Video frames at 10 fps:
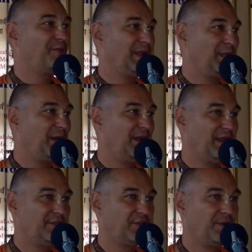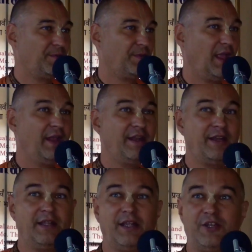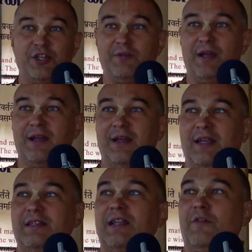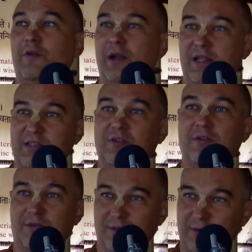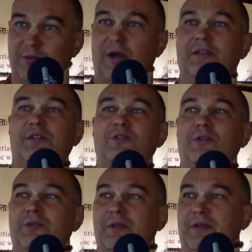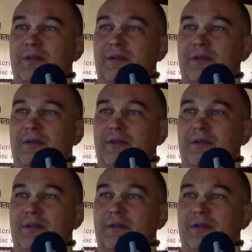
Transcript: of material nature. And another Jiva is self-realized souls who understood